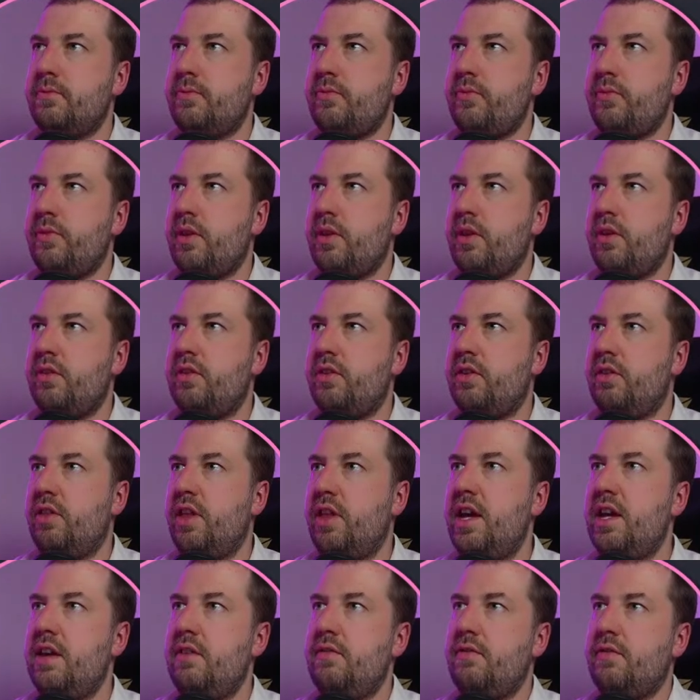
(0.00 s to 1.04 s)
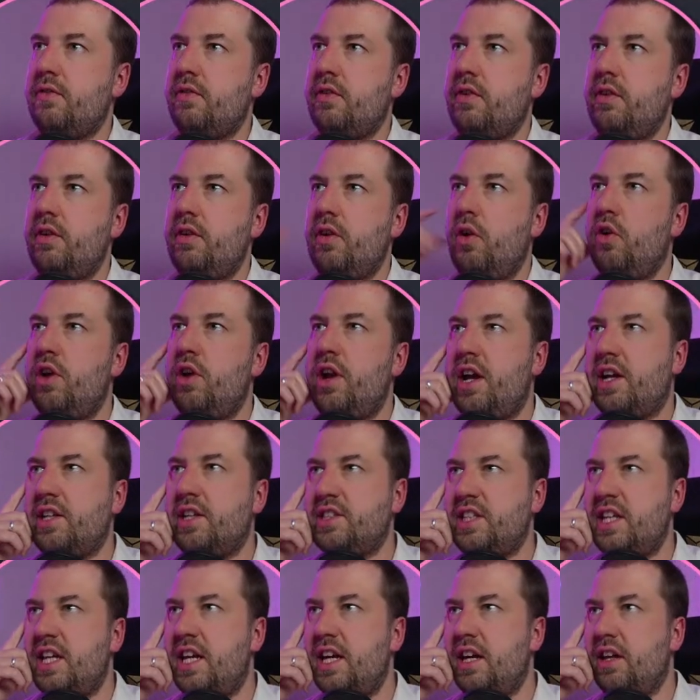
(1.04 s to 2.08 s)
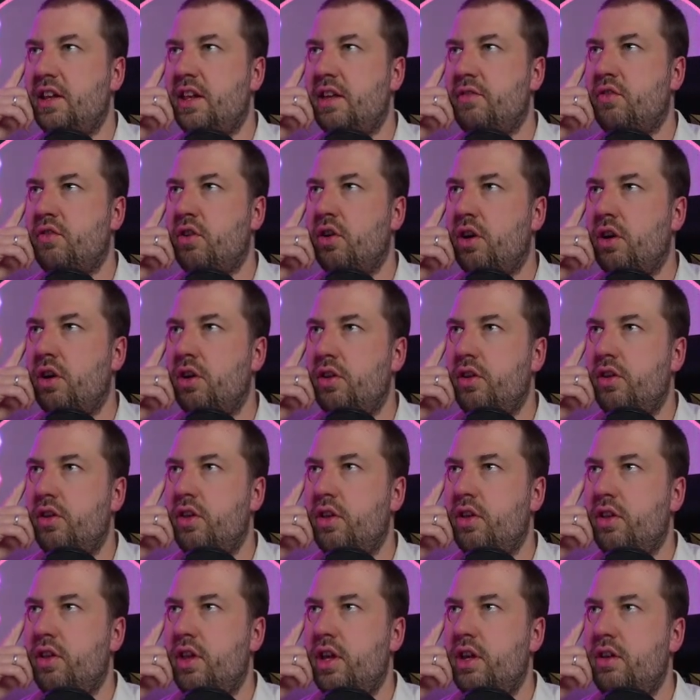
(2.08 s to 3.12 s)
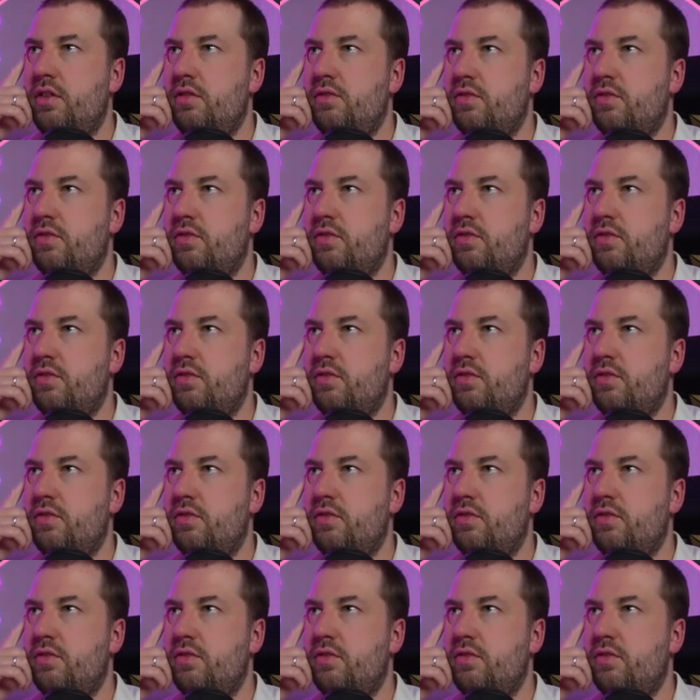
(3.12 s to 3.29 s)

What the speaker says: So they've already, I can see here, they've got, oh,